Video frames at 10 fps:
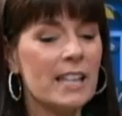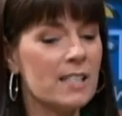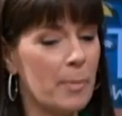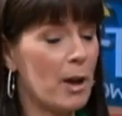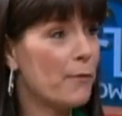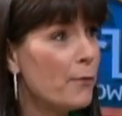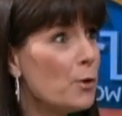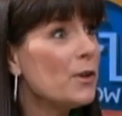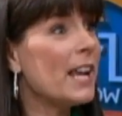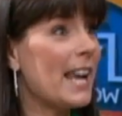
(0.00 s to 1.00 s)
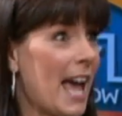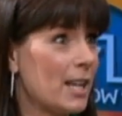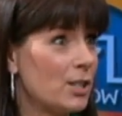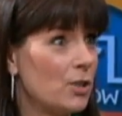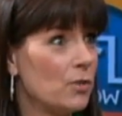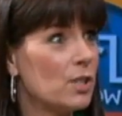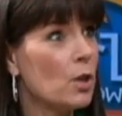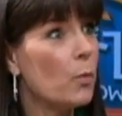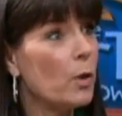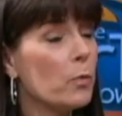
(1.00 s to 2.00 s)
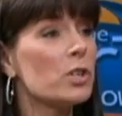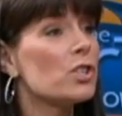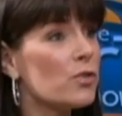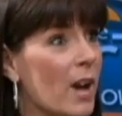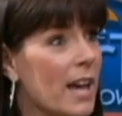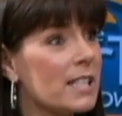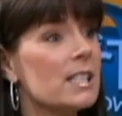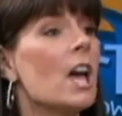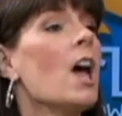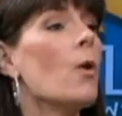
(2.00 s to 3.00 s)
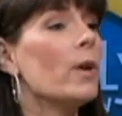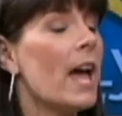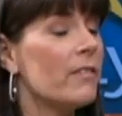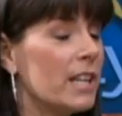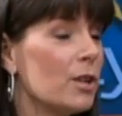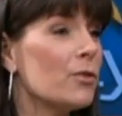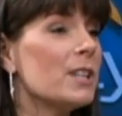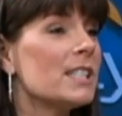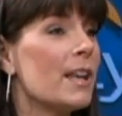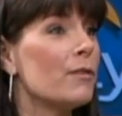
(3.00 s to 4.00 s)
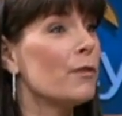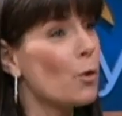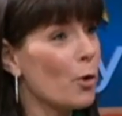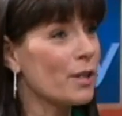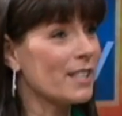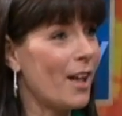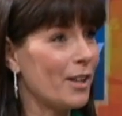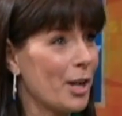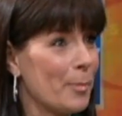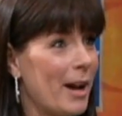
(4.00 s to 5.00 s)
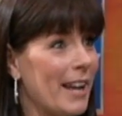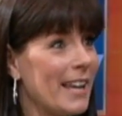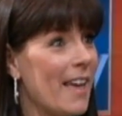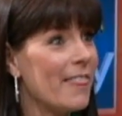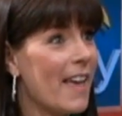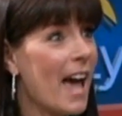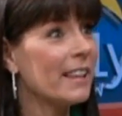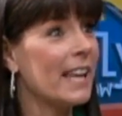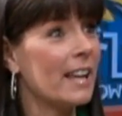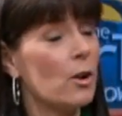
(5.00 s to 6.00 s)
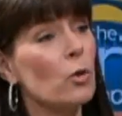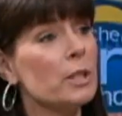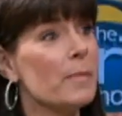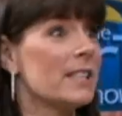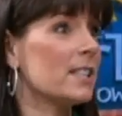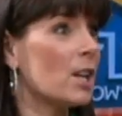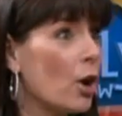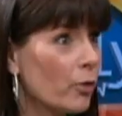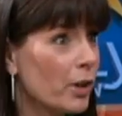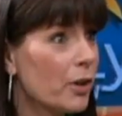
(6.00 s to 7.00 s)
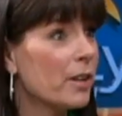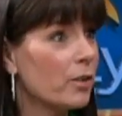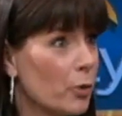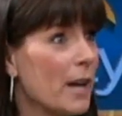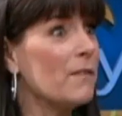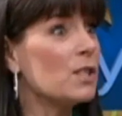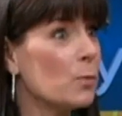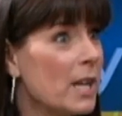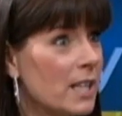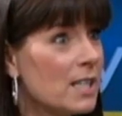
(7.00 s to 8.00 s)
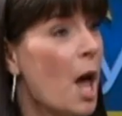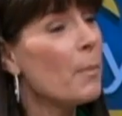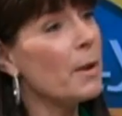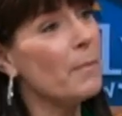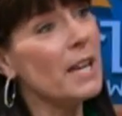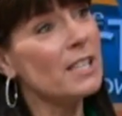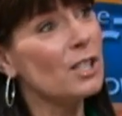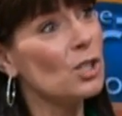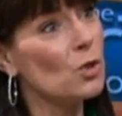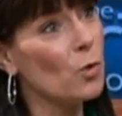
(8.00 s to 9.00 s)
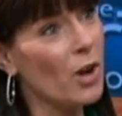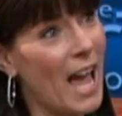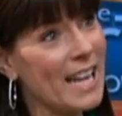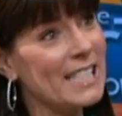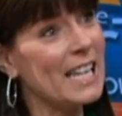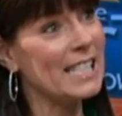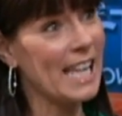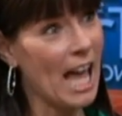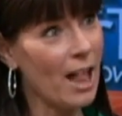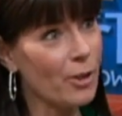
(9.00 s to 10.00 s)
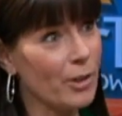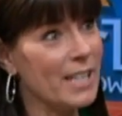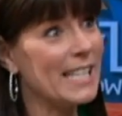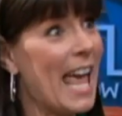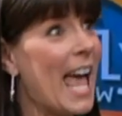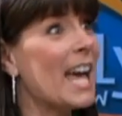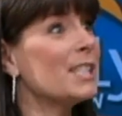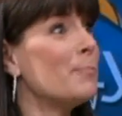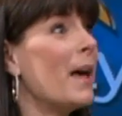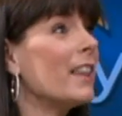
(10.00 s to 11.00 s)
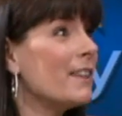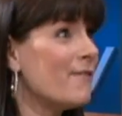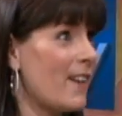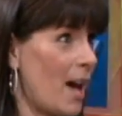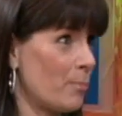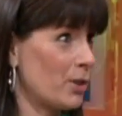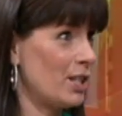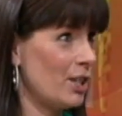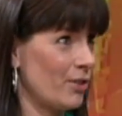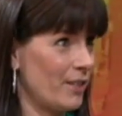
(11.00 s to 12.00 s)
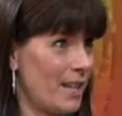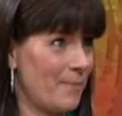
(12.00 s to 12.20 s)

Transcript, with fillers: is about food and attitude. So when we're stressed, we have an increased level of cortisol in our body. And yep. that not only makes us hungrier and crave sweets, but it makes us store excess calories as belly fat particularly.